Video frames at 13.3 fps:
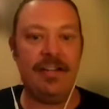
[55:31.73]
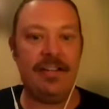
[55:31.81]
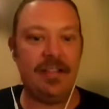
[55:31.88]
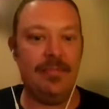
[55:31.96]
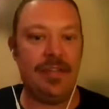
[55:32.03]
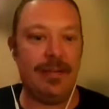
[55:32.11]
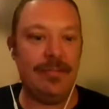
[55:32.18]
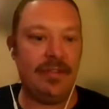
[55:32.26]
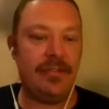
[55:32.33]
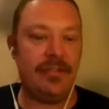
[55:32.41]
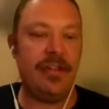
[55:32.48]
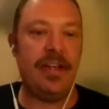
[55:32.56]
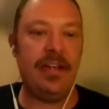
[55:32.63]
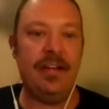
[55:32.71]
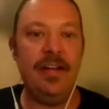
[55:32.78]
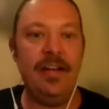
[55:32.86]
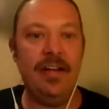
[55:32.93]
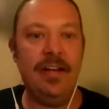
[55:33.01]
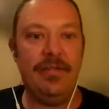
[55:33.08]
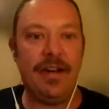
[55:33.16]
and sometimes it's created
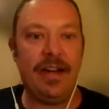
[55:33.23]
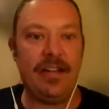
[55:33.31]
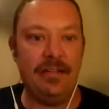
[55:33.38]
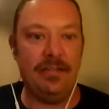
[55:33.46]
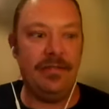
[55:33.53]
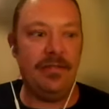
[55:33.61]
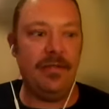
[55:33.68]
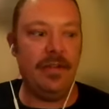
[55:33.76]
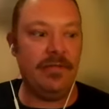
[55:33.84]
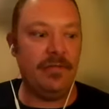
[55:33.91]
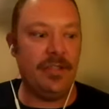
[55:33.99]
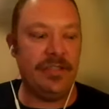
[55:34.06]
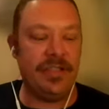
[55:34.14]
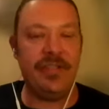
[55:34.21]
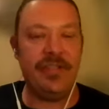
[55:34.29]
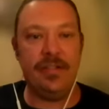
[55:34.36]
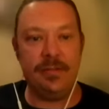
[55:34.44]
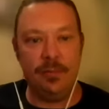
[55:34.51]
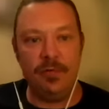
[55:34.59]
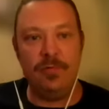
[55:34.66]
effective
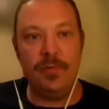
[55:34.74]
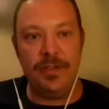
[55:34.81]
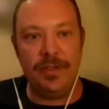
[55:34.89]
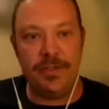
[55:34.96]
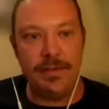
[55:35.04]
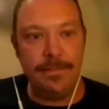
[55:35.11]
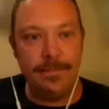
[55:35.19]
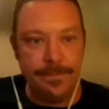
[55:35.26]
resistance movements.